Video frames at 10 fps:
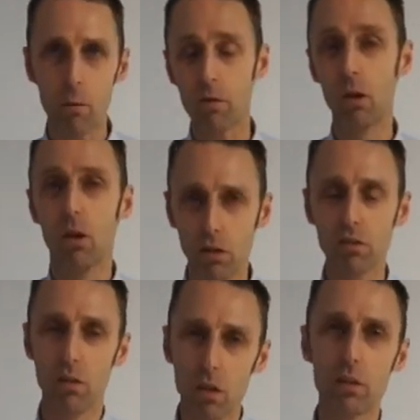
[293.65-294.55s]
we've got lots
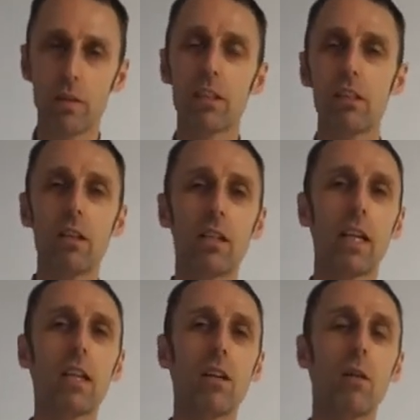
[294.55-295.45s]
and lots of exciting
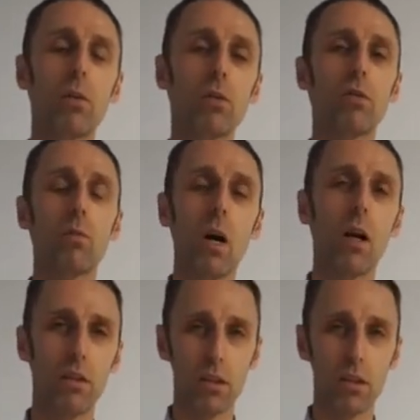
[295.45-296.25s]
examples of work